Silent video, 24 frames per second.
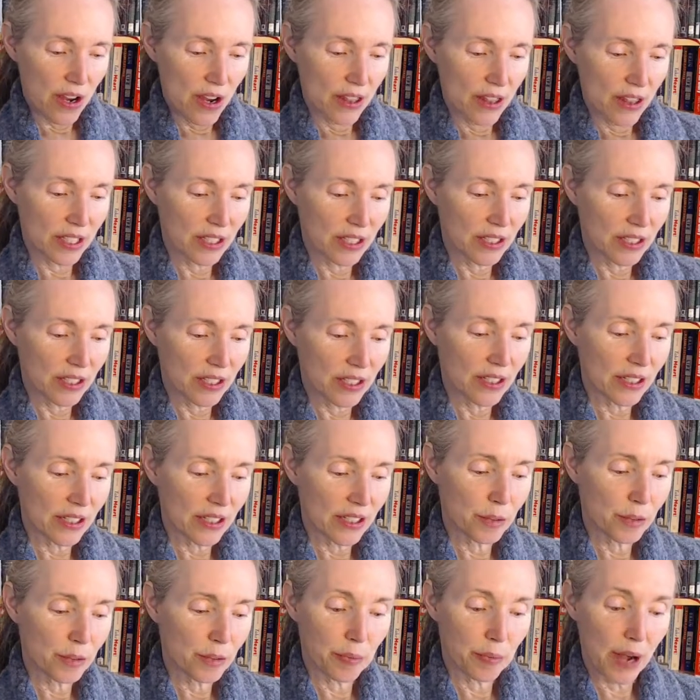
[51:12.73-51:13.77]
this is an
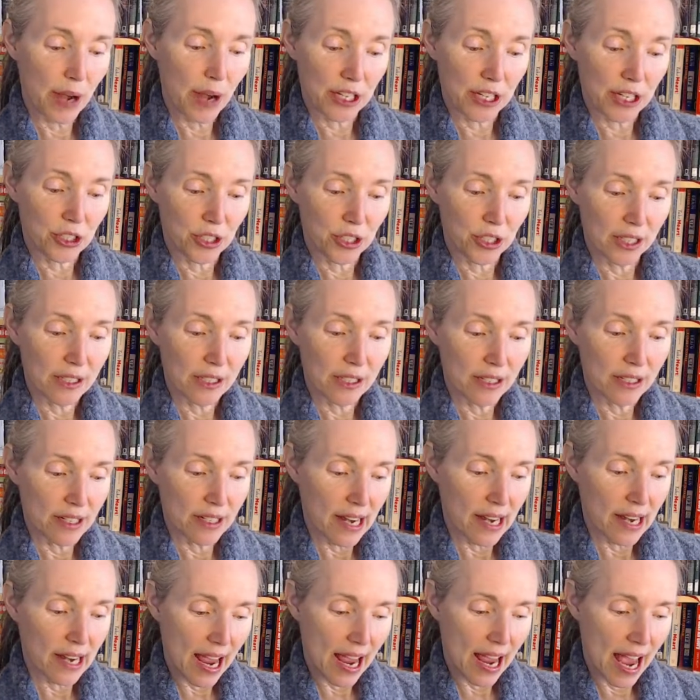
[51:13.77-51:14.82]
expression,
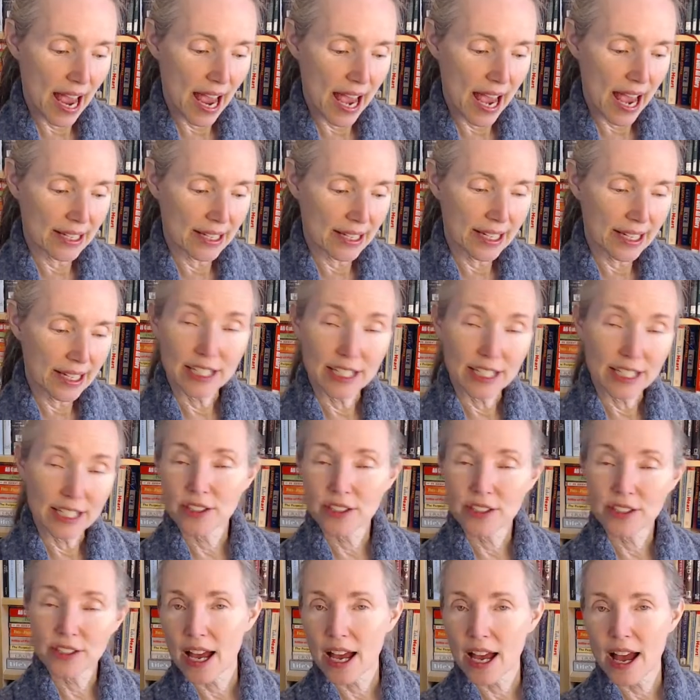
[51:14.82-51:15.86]
and
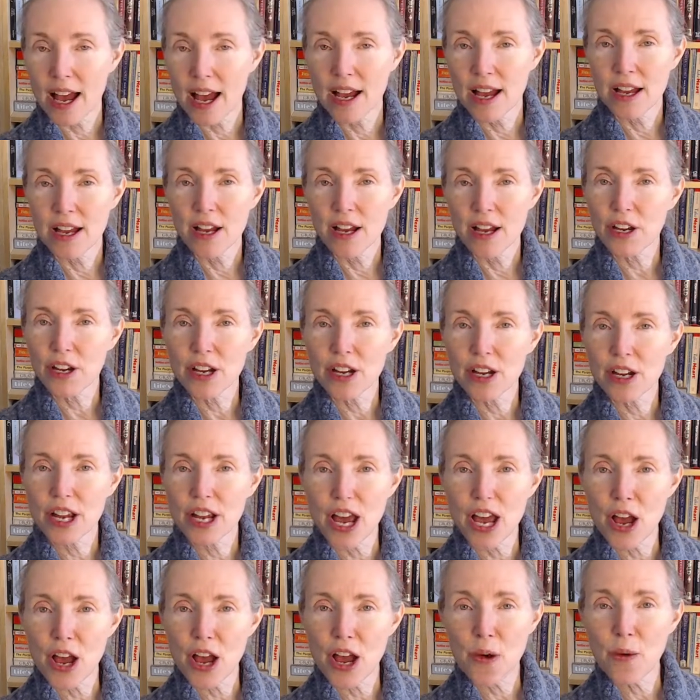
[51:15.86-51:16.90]
it's
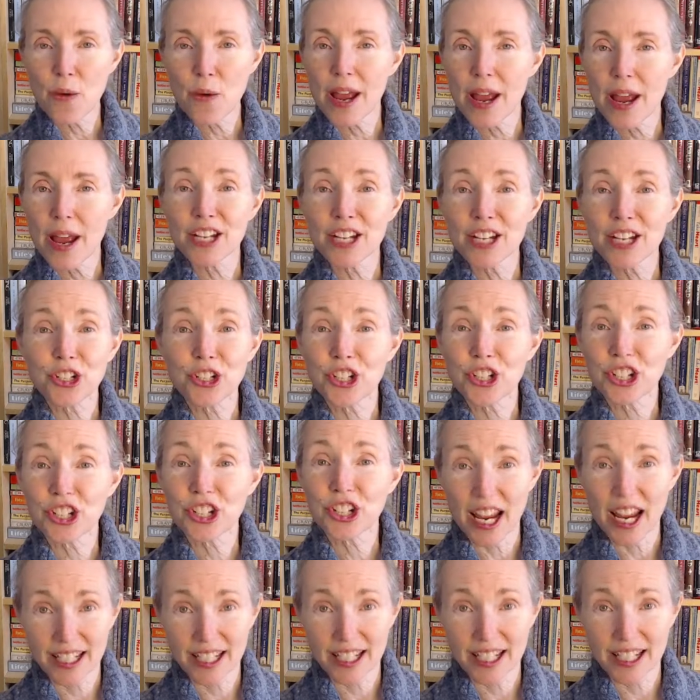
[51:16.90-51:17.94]
go and
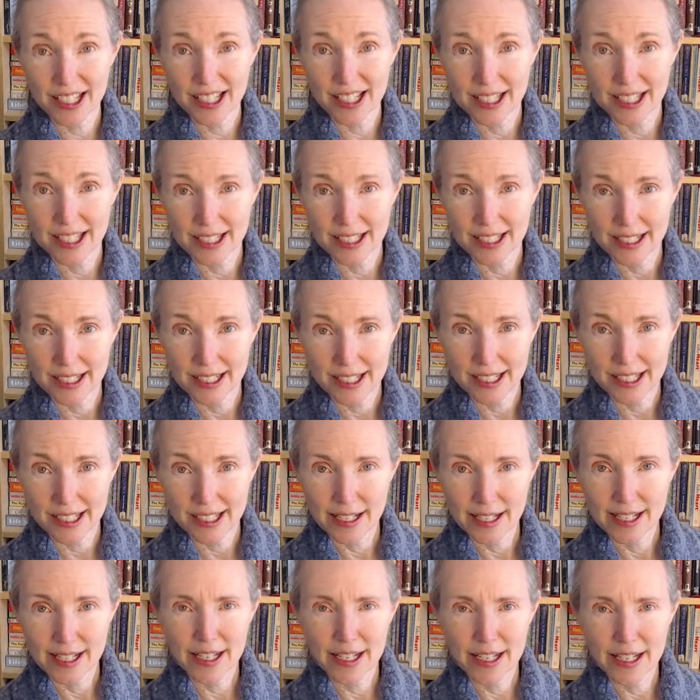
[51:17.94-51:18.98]
shite.
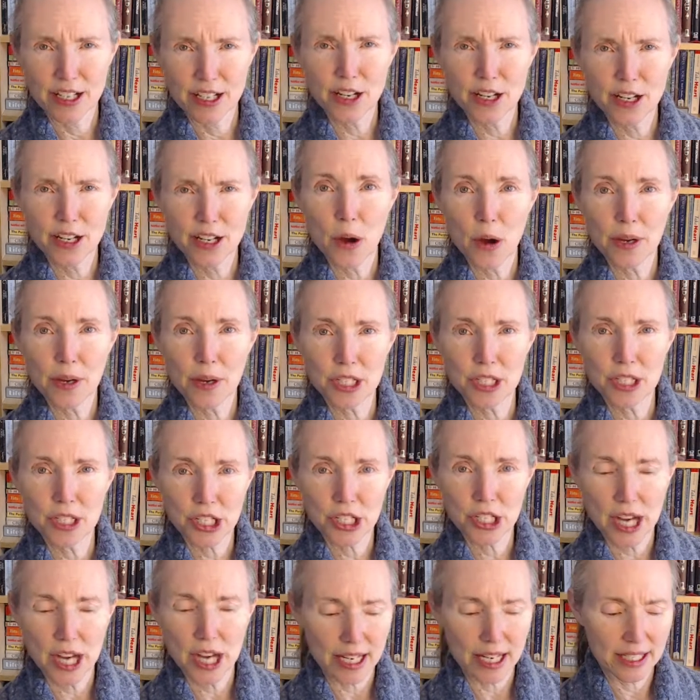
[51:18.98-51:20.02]
Go and
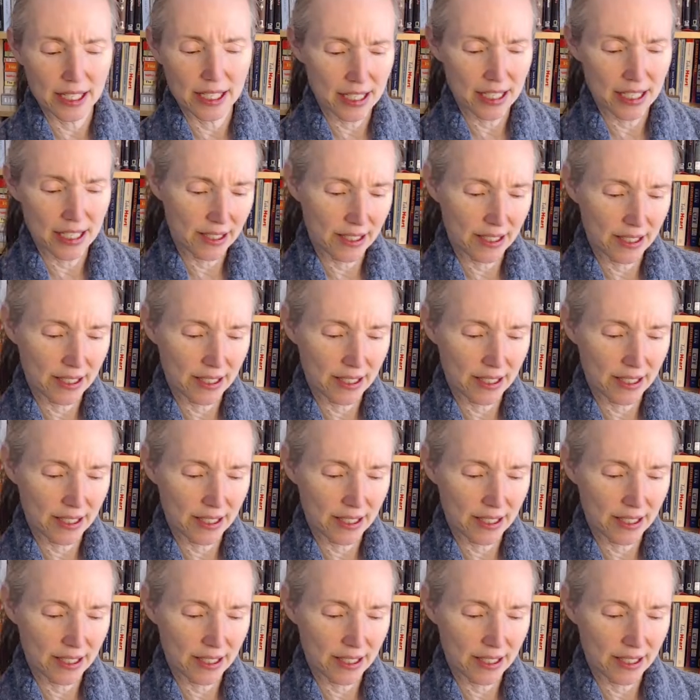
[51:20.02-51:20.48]
shite.